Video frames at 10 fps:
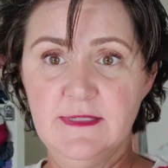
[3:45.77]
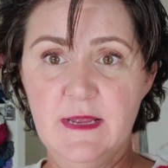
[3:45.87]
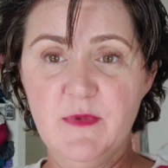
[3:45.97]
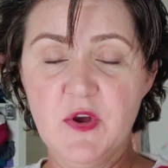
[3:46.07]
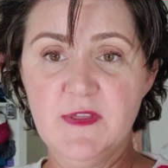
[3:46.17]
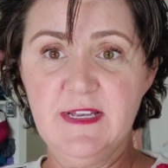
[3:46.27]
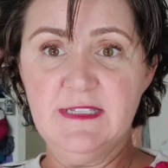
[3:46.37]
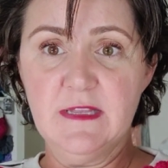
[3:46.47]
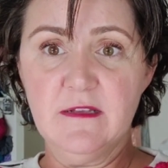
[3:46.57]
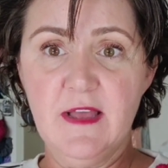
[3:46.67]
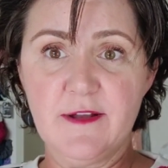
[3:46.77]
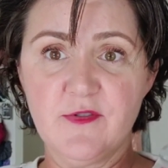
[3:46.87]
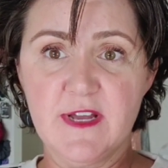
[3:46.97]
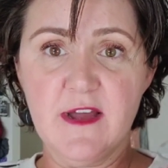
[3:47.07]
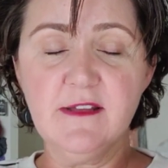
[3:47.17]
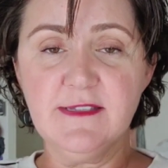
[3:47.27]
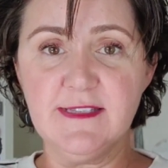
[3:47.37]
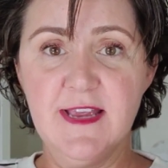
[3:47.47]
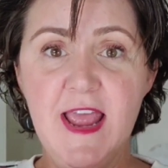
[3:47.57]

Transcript: same yarn that I did the lighter dots,